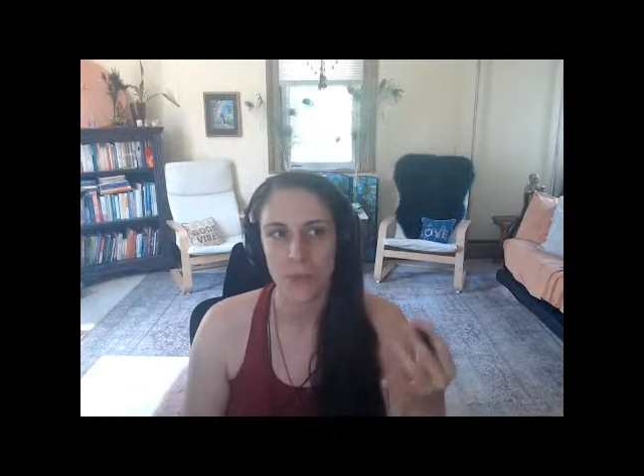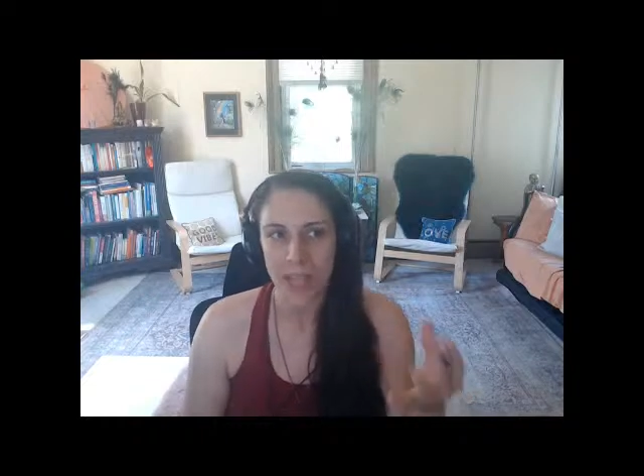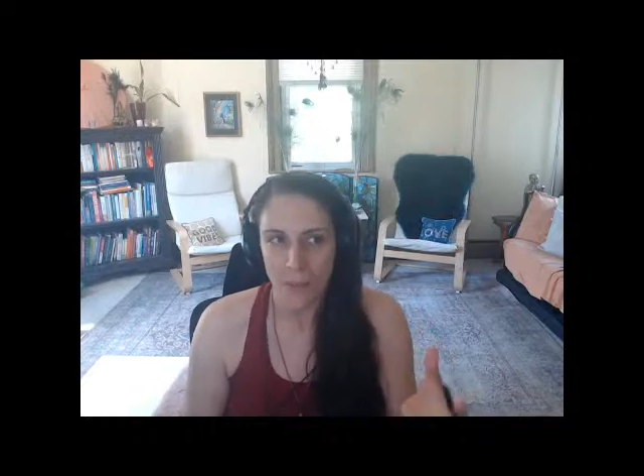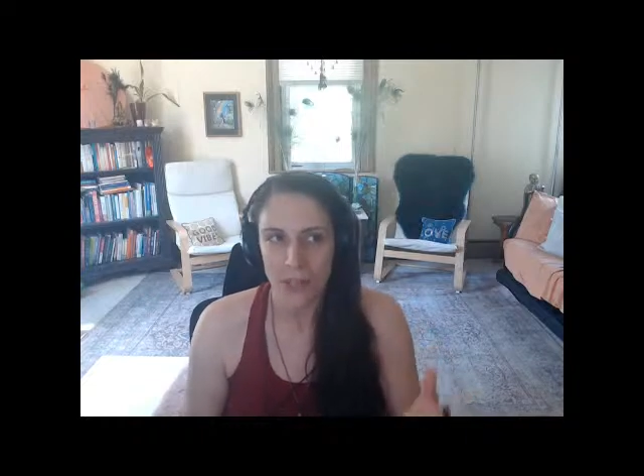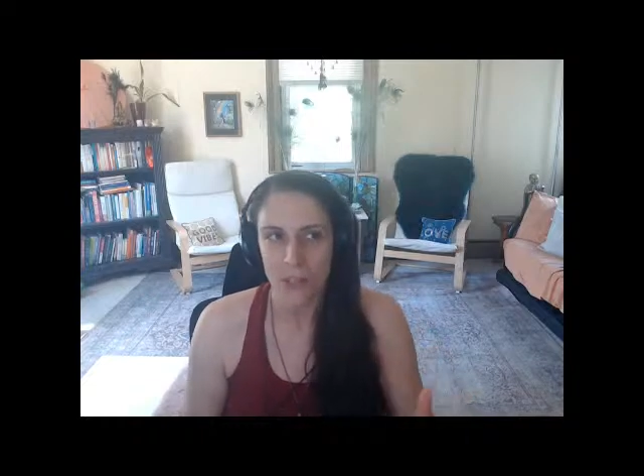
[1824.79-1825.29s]

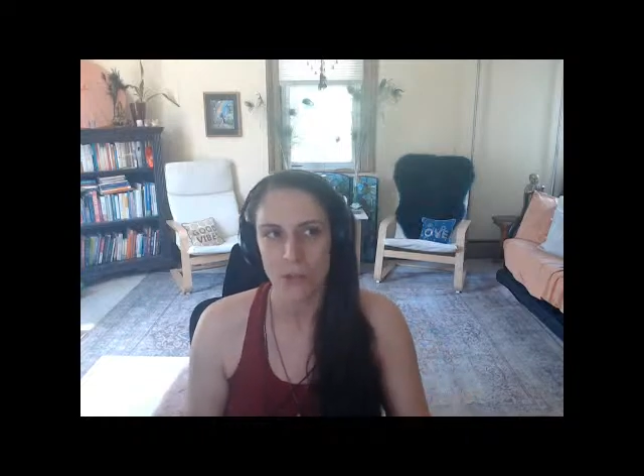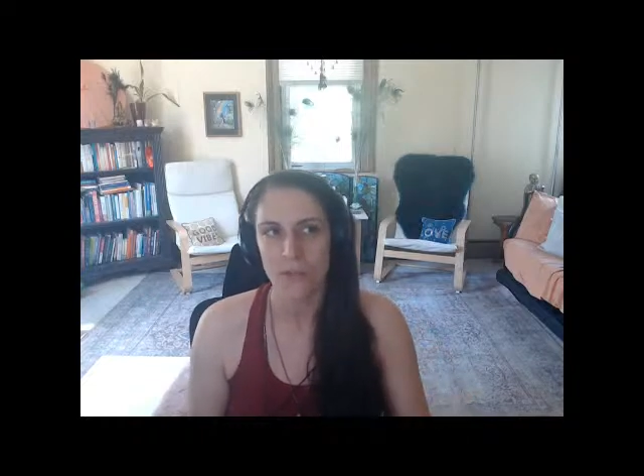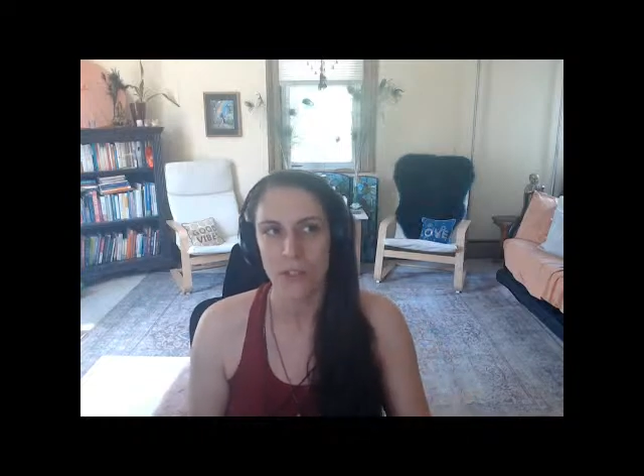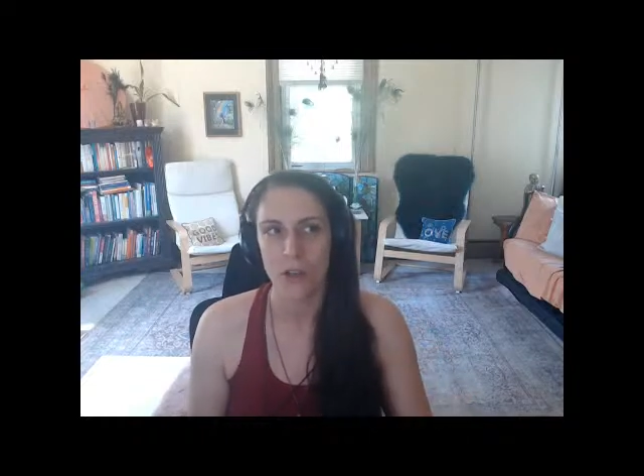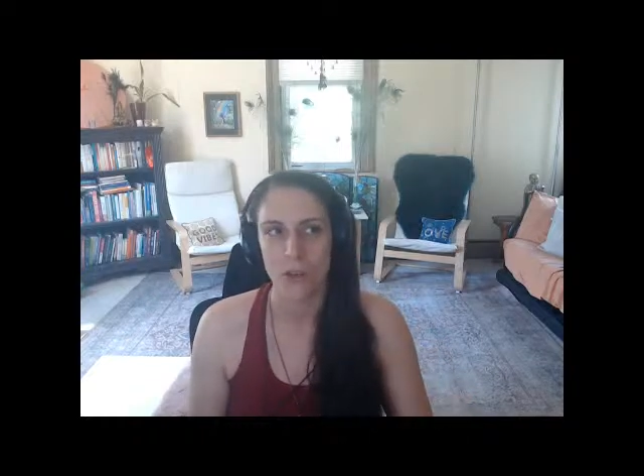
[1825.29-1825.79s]
yeah, we do live
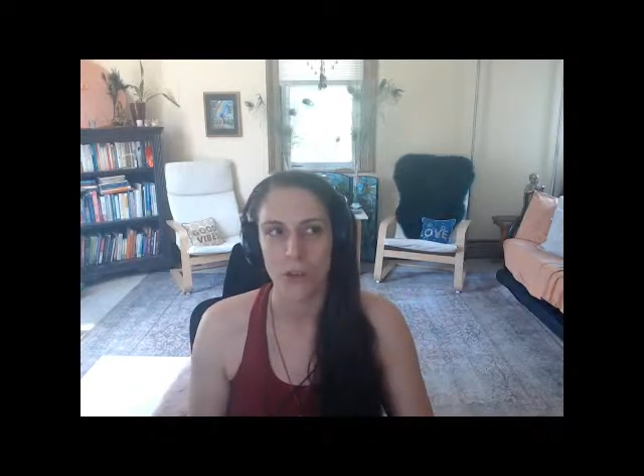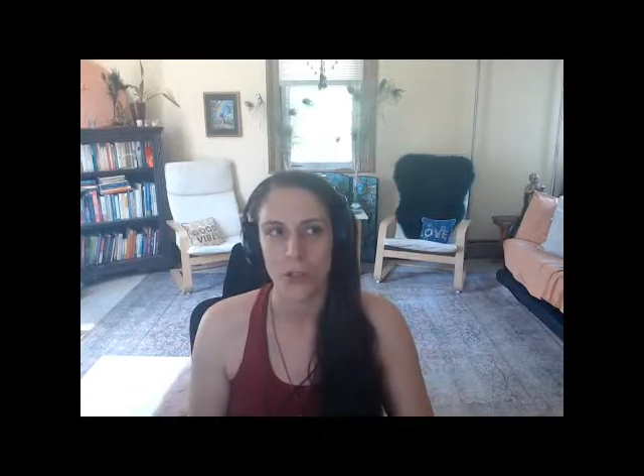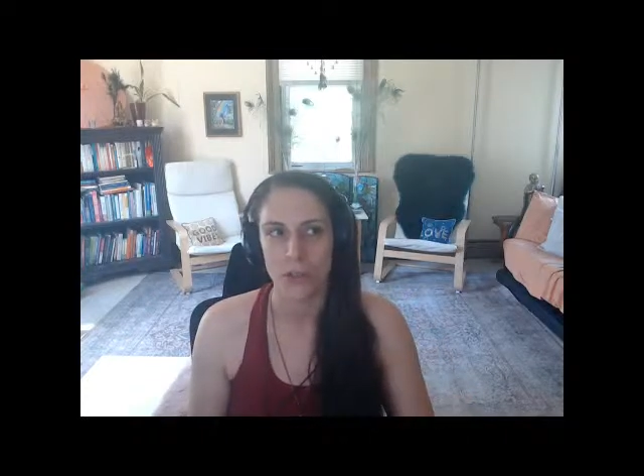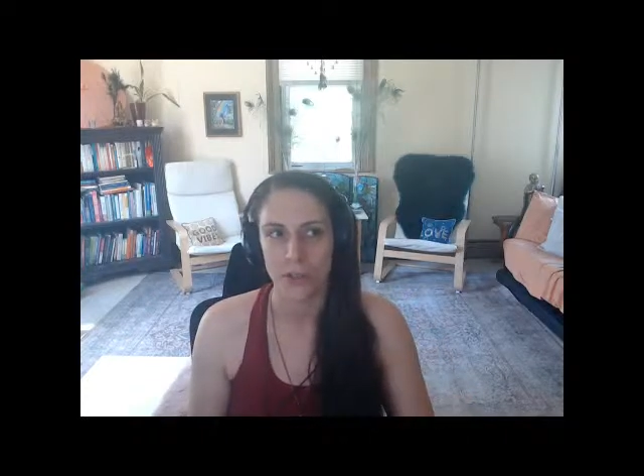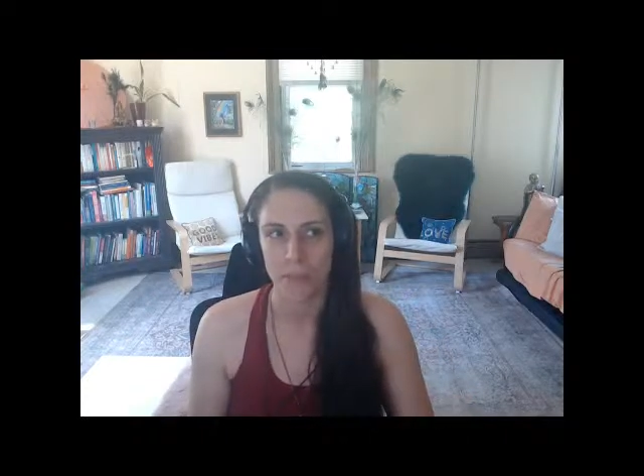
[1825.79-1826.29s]
in a
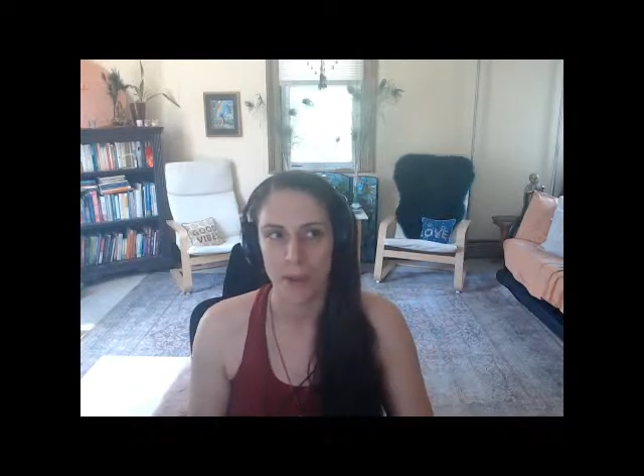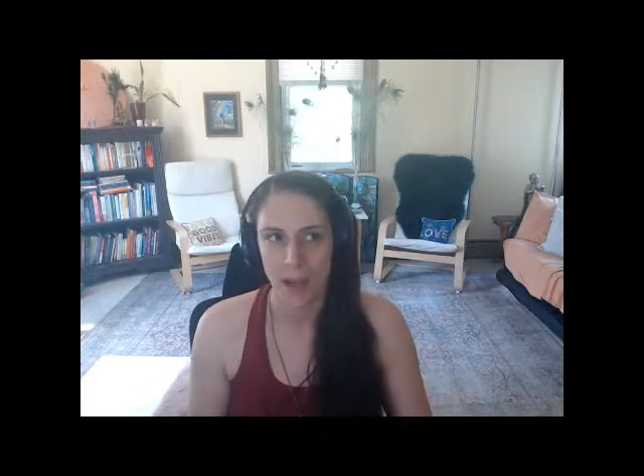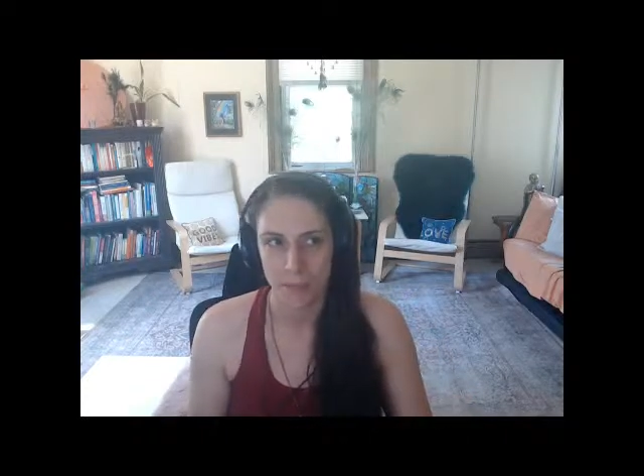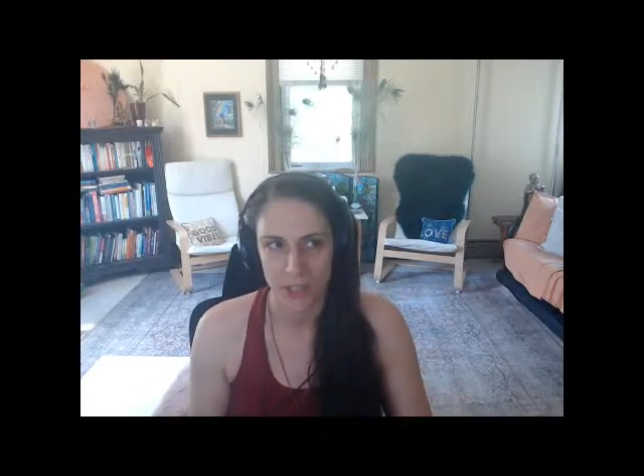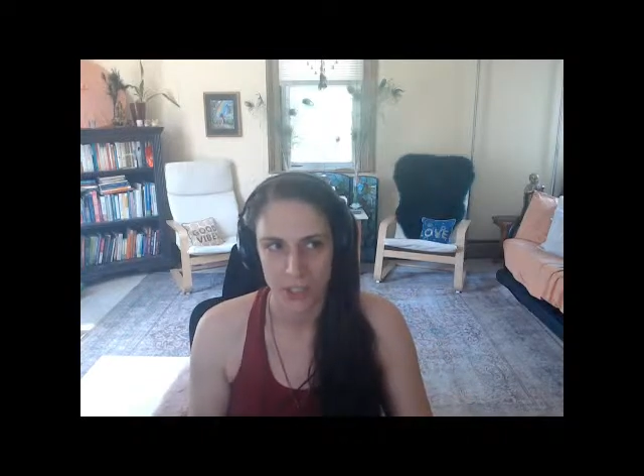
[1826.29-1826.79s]
culture of
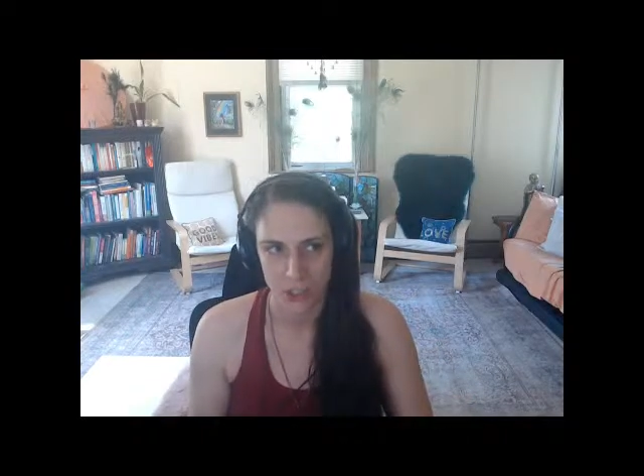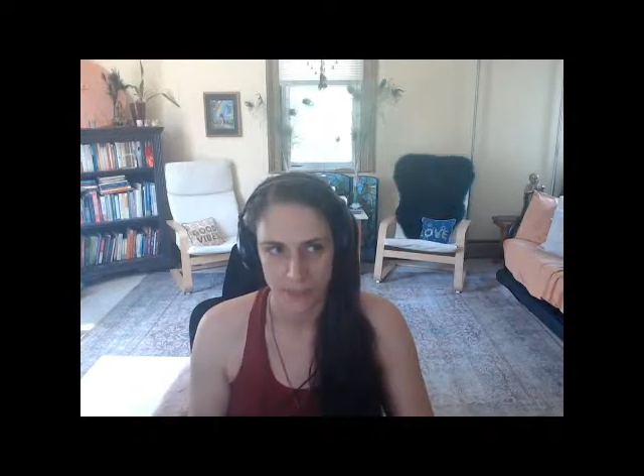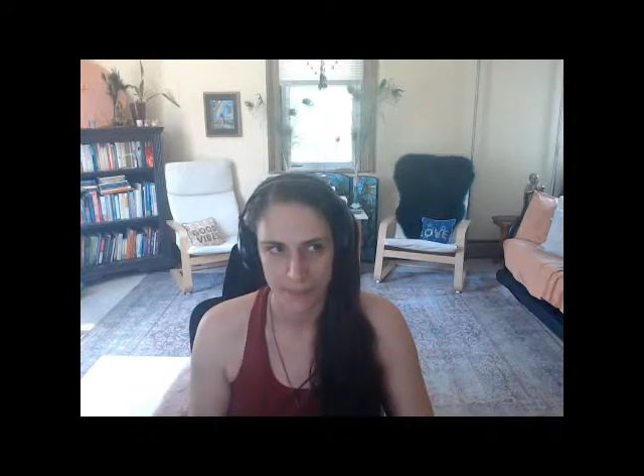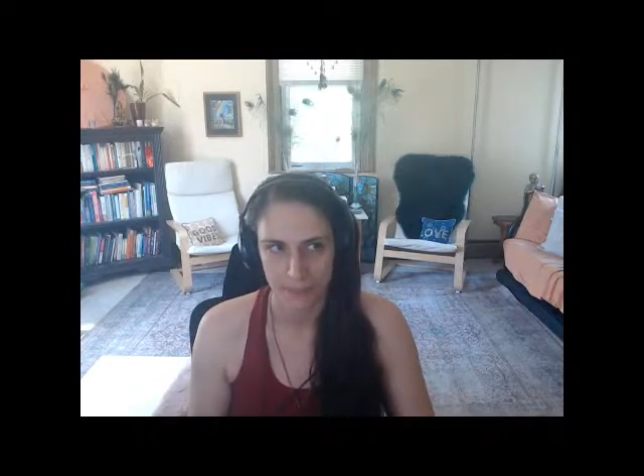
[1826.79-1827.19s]
competition.